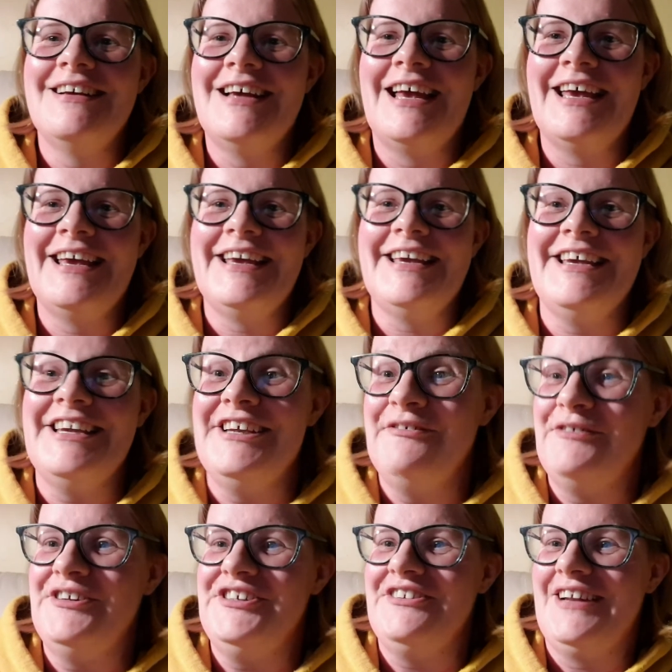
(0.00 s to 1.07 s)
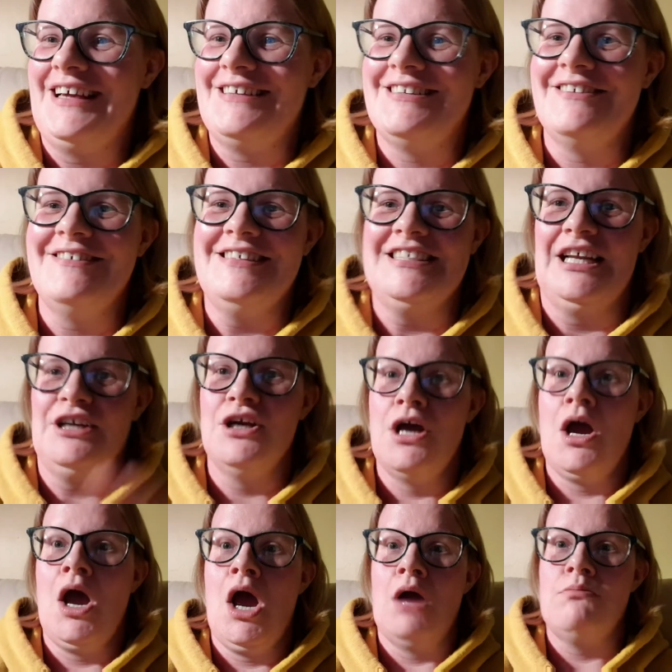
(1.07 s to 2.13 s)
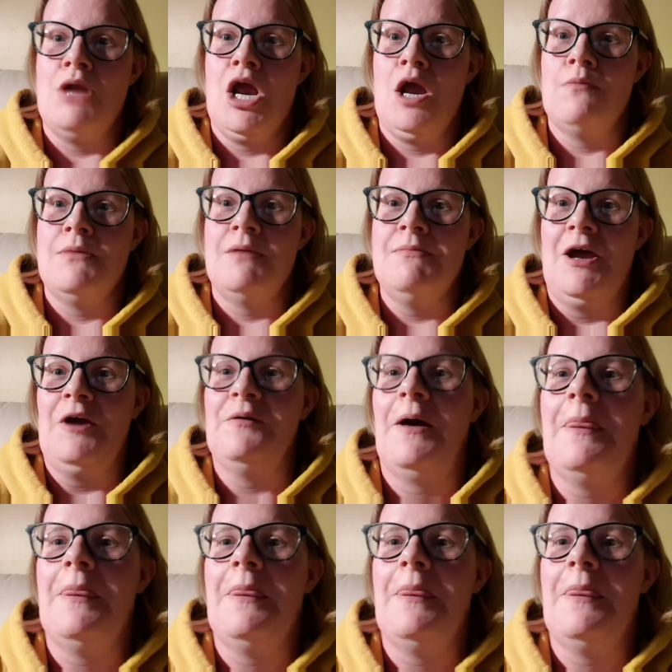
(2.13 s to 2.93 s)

hey, would you like to? And he's like, no, no, no, no.